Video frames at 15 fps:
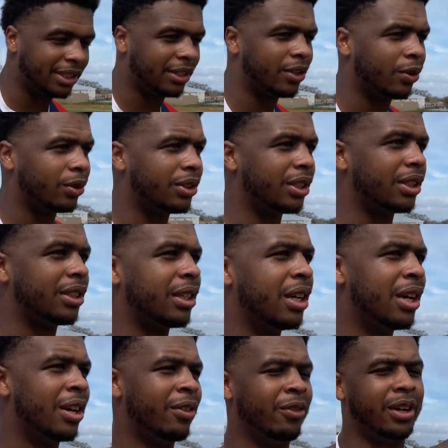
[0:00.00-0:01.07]
coaches.
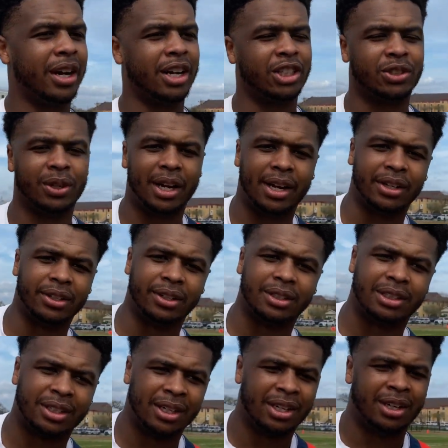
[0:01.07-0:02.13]
We got trainers.
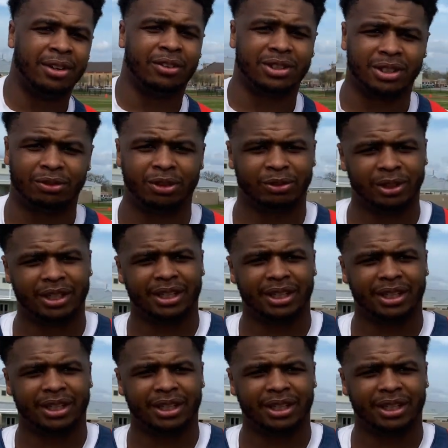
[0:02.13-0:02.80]
So we really